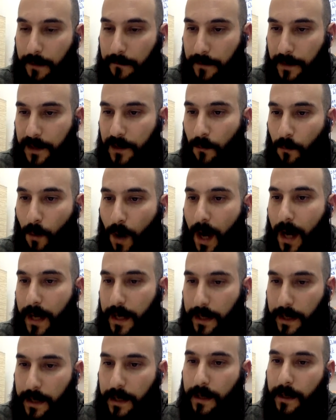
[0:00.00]
it's
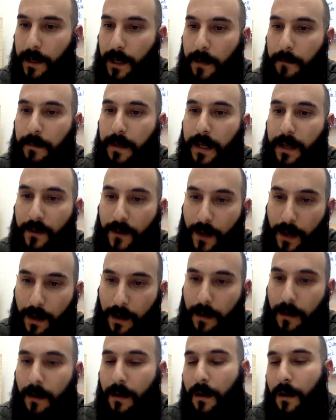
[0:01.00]
ye, it could be
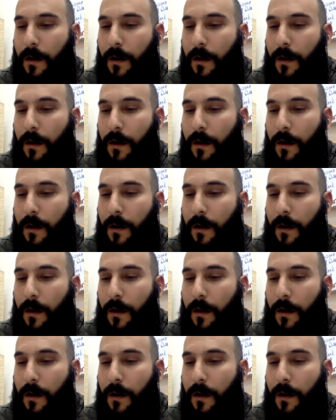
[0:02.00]
the